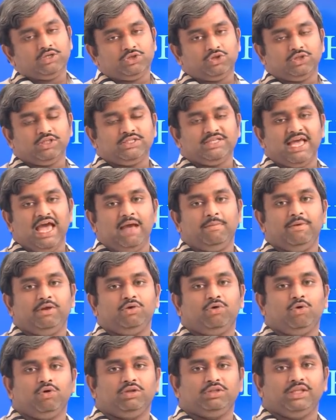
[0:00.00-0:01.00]
So this
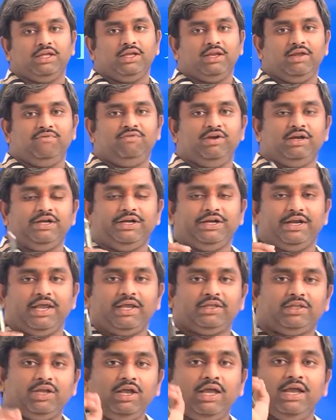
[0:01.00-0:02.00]
Hamming code theory will
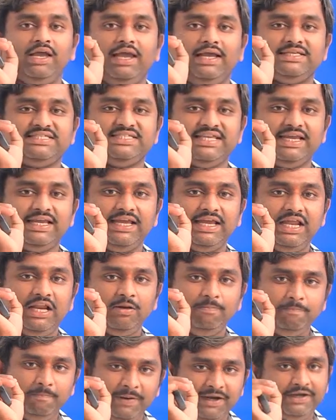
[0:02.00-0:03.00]
detect a
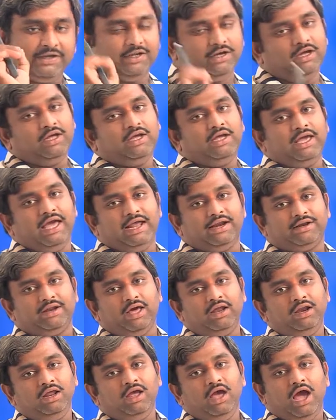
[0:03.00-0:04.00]
single bit
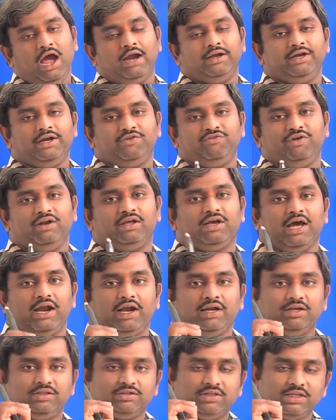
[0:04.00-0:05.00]
error and it will
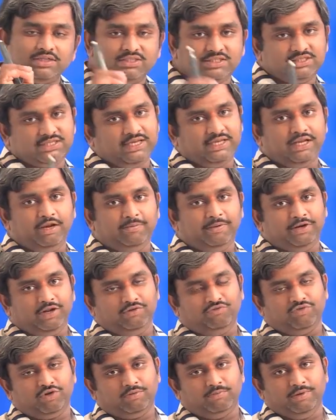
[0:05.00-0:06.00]
correct the single bit
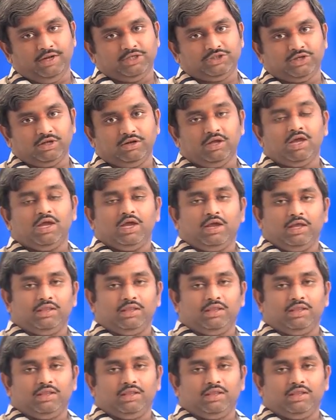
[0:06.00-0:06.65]
information.